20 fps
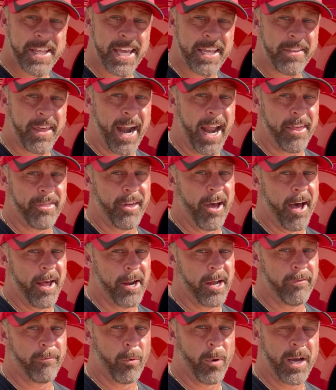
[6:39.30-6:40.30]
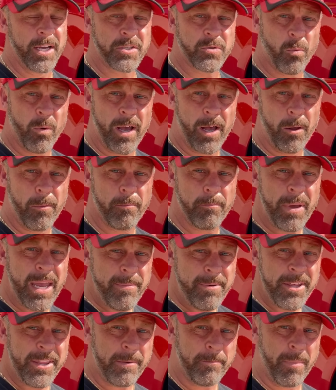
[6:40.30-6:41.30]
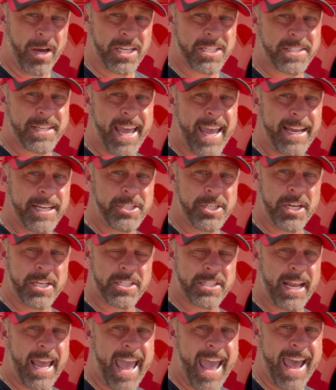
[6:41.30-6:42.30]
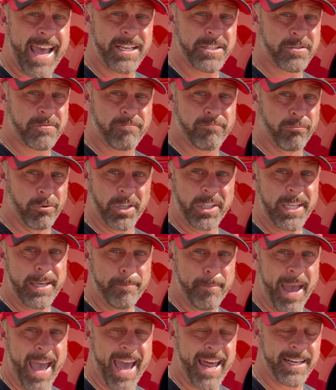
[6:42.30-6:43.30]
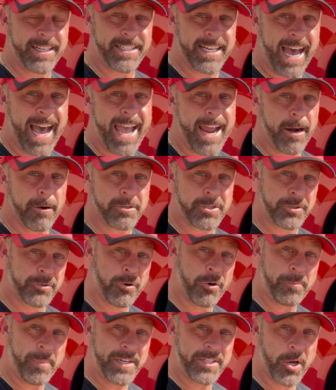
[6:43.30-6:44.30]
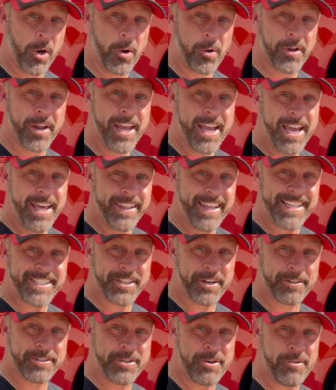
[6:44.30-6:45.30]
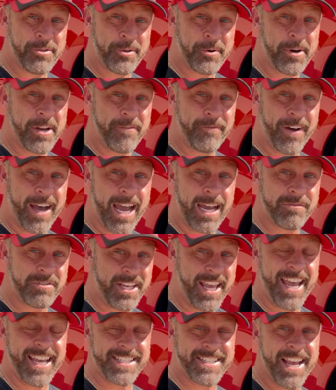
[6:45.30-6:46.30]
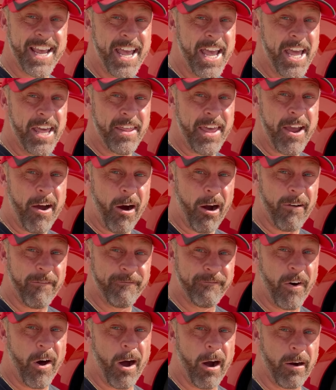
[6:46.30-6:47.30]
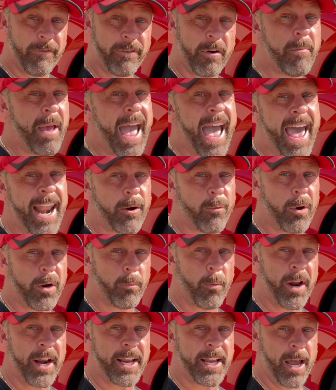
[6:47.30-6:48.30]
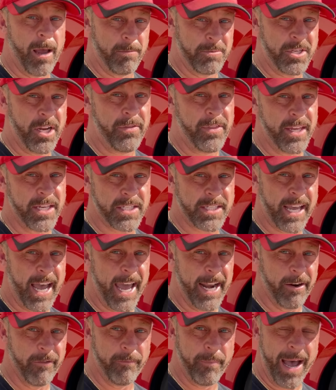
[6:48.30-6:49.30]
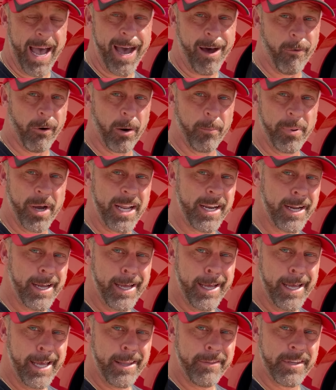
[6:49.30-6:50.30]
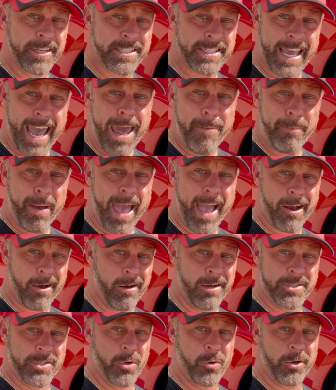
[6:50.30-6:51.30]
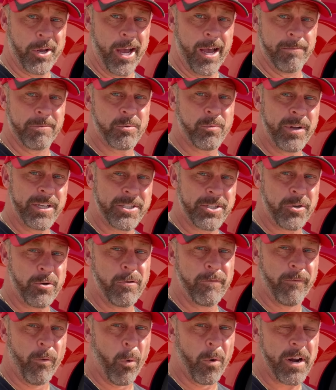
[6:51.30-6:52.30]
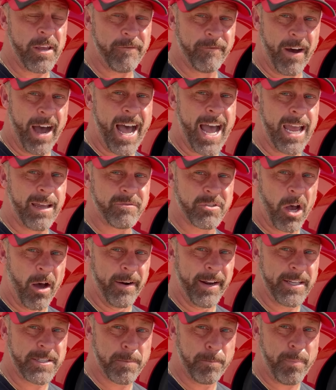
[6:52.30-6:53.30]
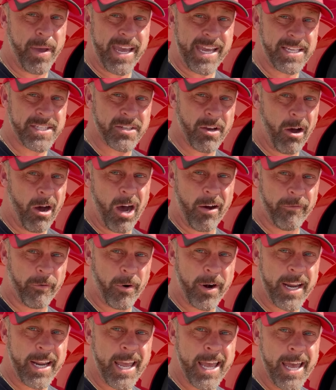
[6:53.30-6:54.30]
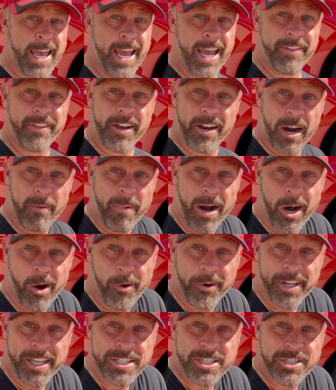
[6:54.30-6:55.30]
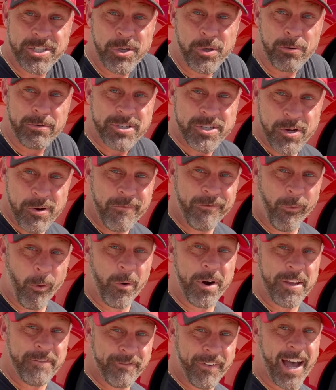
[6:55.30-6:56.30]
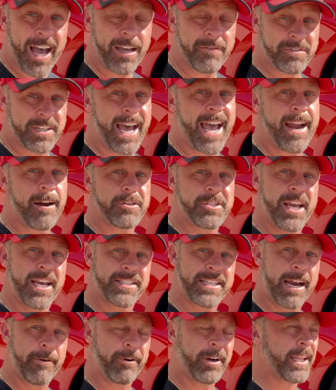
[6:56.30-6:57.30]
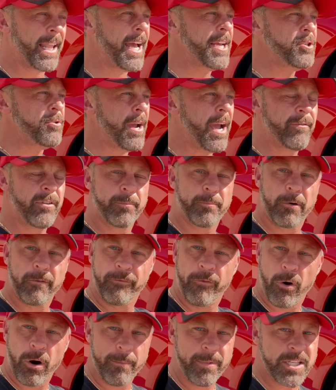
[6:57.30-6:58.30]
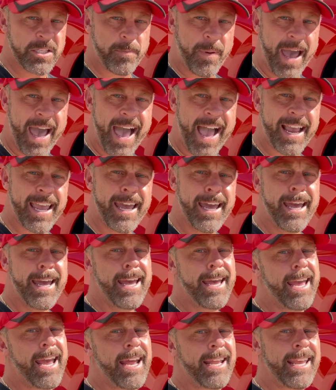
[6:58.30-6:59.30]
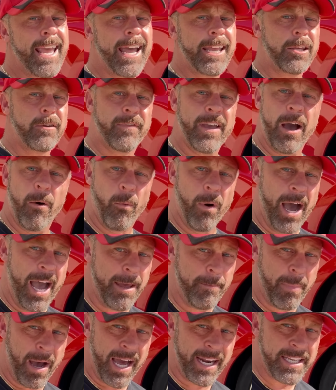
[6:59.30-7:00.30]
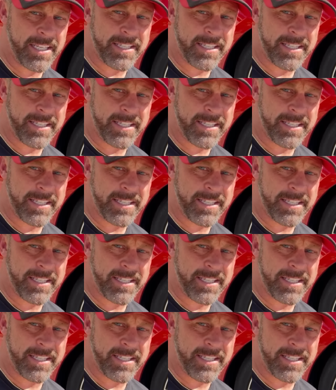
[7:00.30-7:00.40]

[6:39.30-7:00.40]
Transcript: thing that I thought of was, well, maybe the Mustang just has really bad tires. And truth be told, these little 235s, yes, they are far from adequate when it comes to this kind of power. But the Scat Pack also comes with 245s on its base offering. The Camaro does too, 245 tires. Yes, I realize you have the Performance Pack, and yeah, you've got wide body